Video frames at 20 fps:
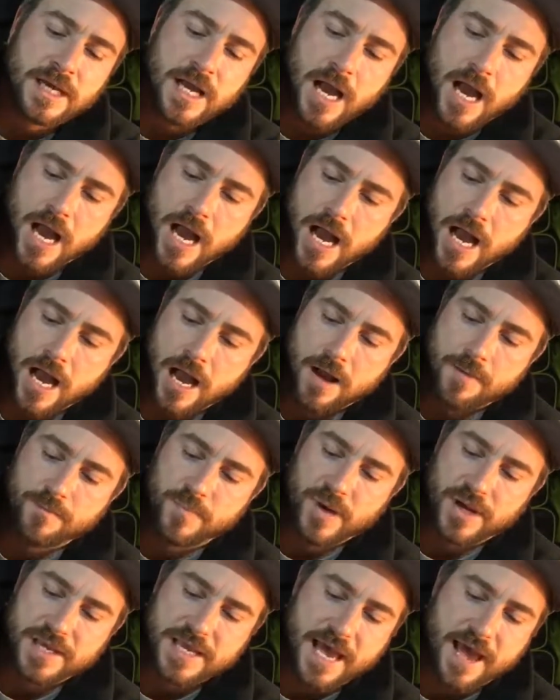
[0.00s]

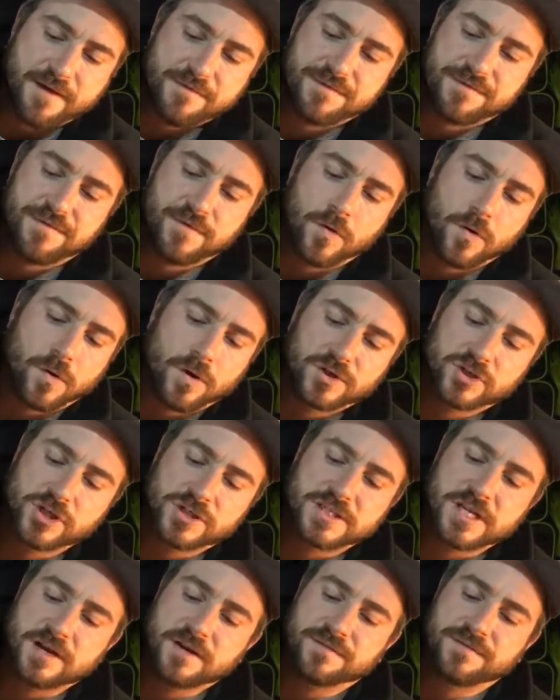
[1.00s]
but yeah, for
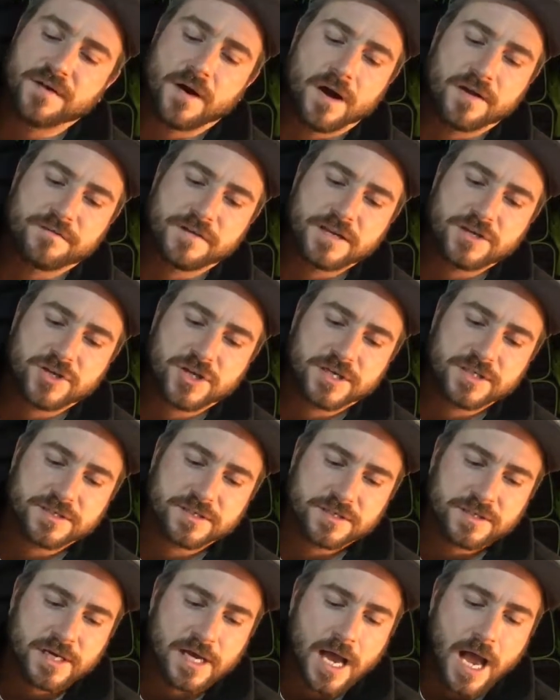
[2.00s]
just under 5 inches,